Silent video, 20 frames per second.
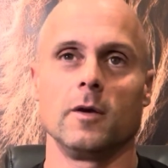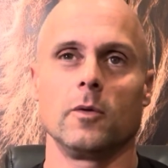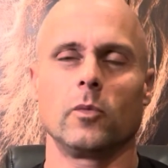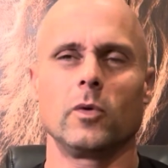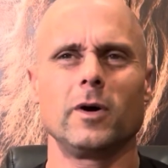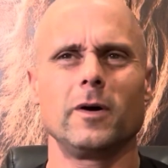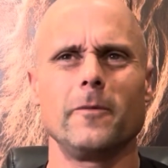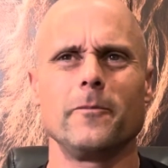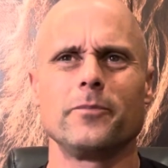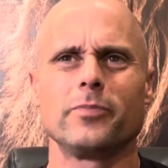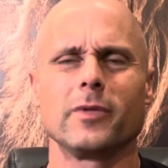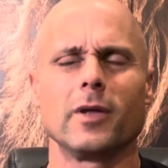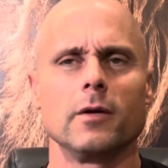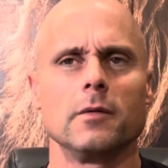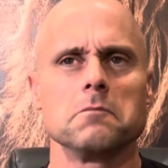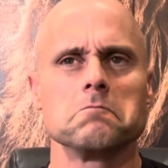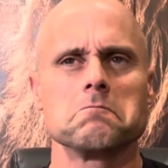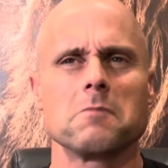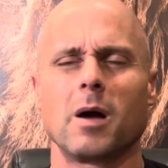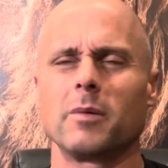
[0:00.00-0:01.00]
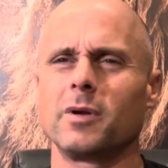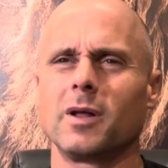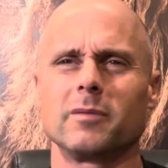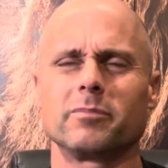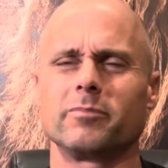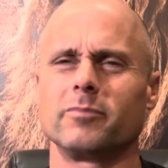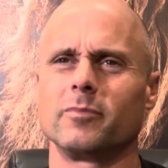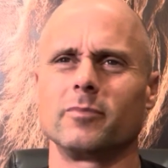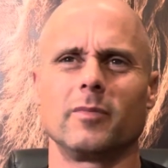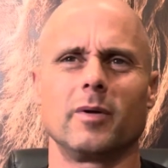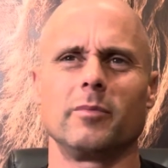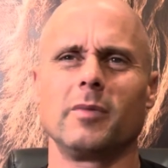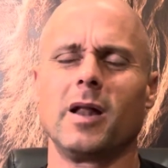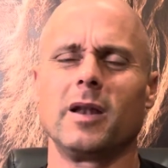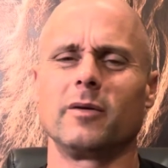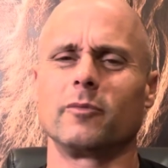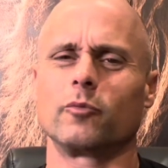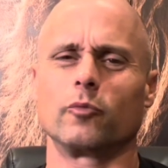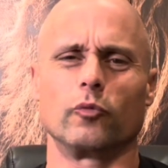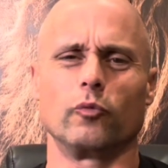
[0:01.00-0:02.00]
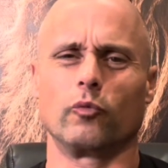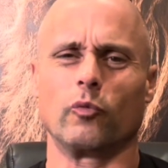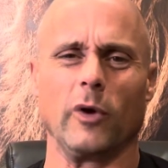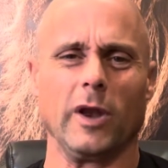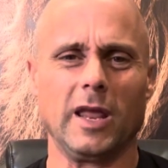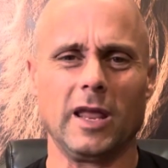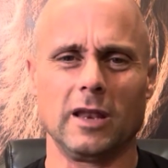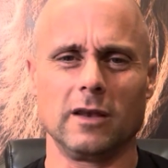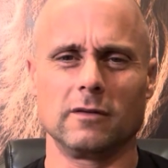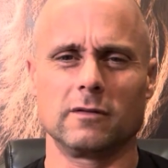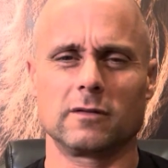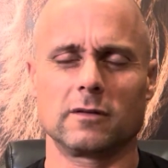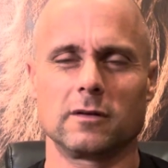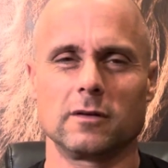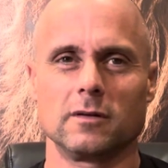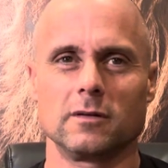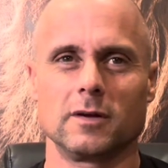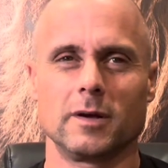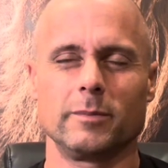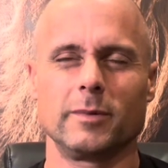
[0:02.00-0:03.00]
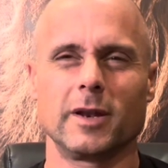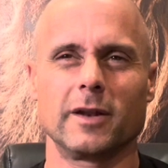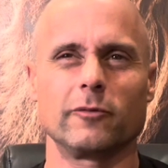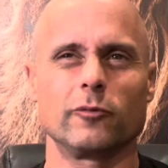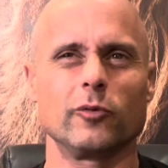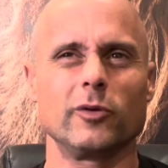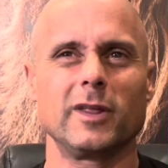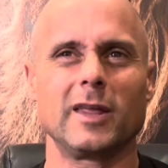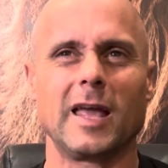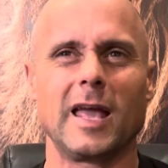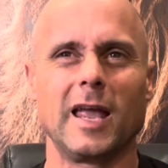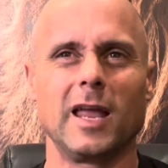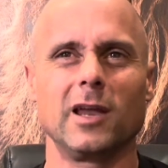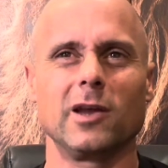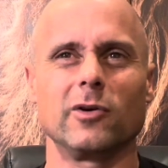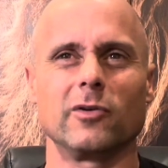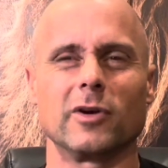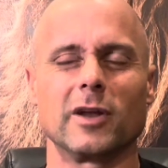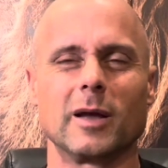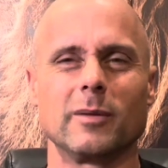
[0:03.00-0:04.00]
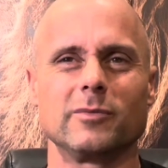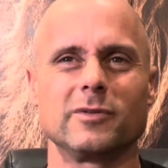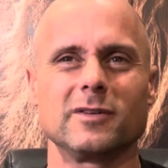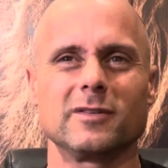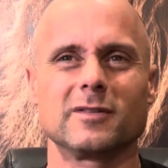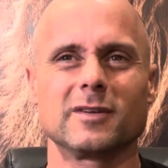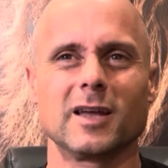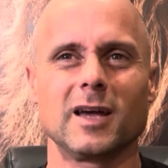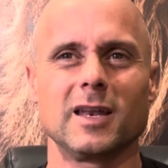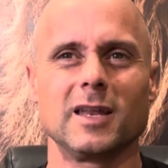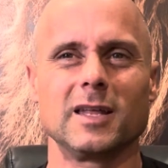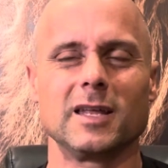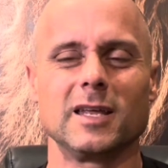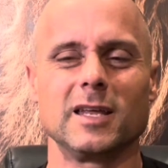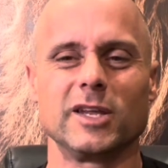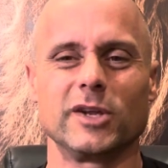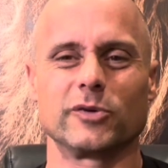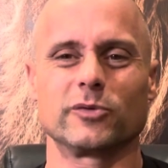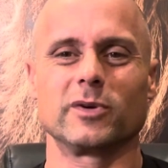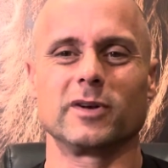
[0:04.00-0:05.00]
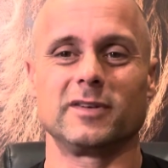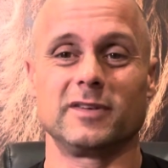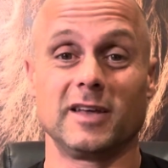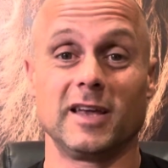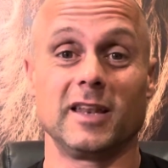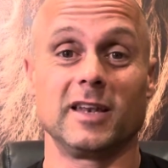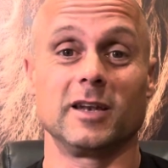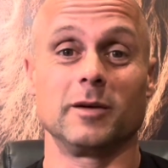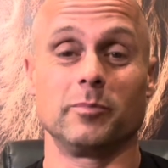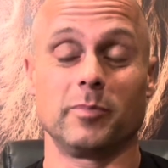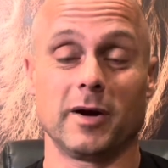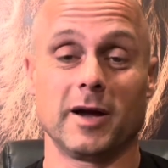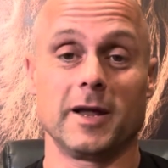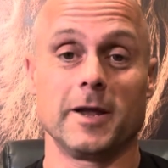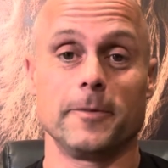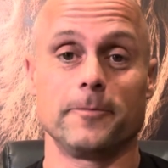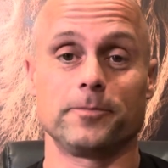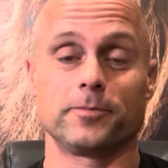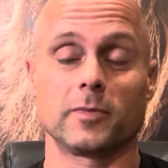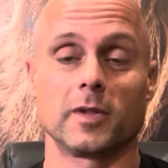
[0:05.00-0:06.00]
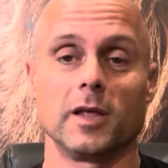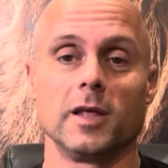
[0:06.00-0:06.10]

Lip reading: Well, I'm not enraged. I'm not even really angry. I'm just kind of irritated by it.